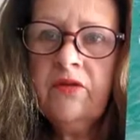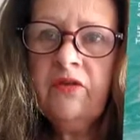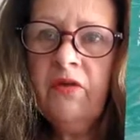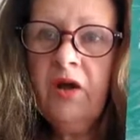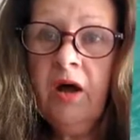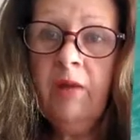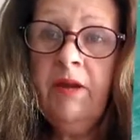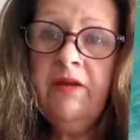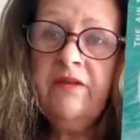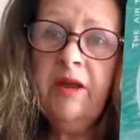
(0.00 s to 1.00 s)
So karma
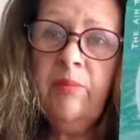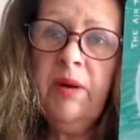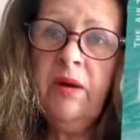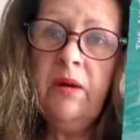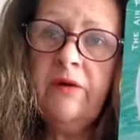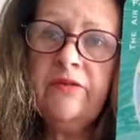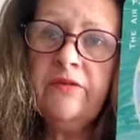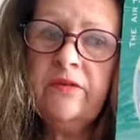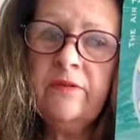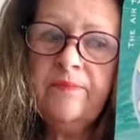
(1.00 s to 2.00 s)
is our
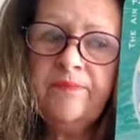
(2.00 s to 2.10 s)
past